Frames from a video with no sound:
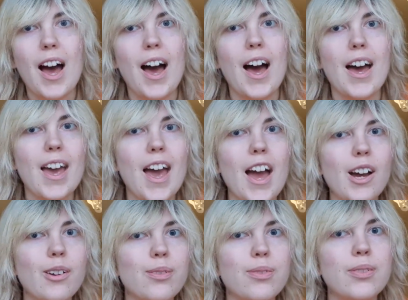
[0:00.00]
I
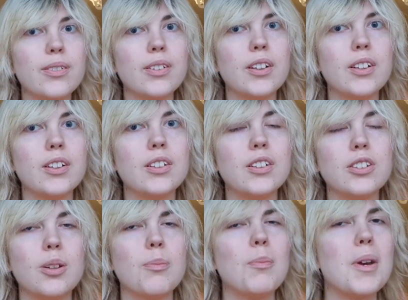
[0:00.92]
have
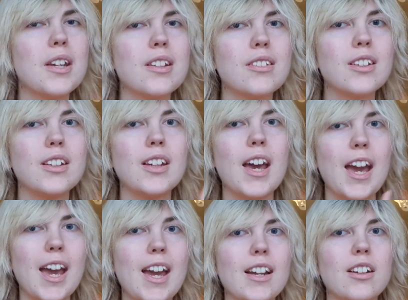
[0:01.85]
some medicine
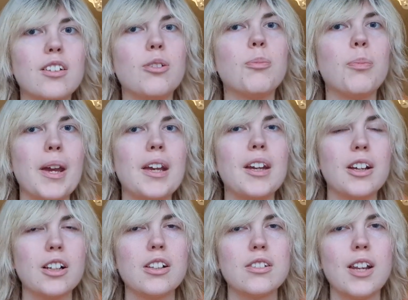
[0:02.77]
and some
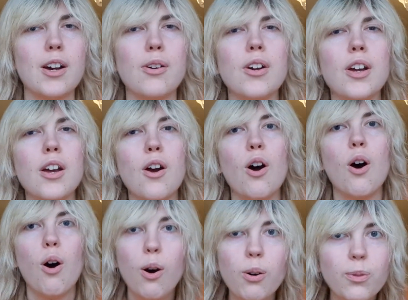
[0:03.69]
painkillers now
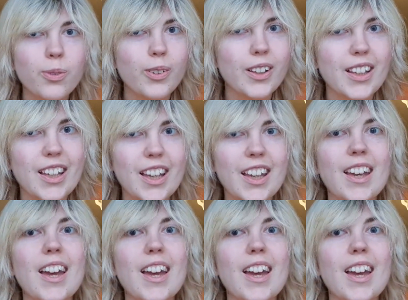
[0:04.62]
hopefully